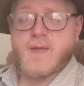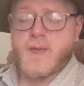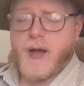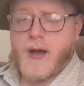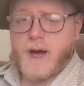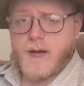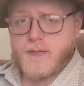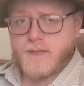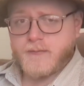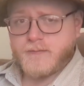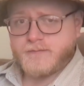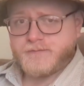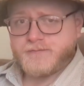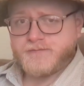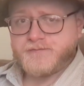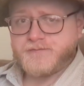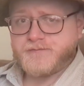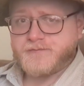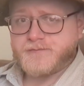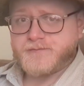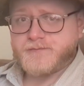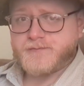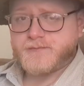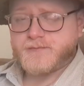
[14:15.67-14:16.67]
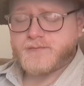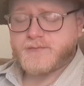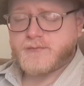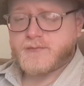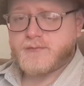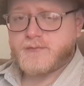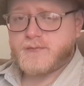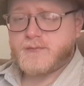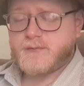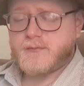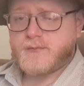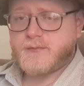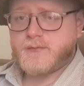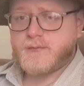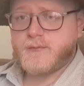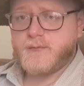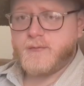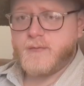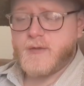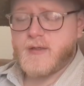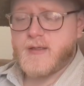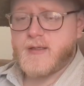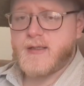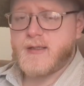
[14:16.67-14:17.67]
about them.
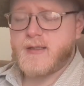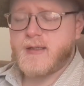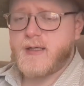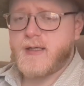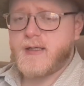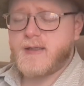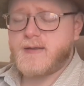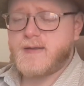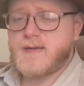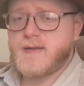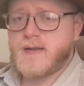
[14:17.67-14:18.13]
And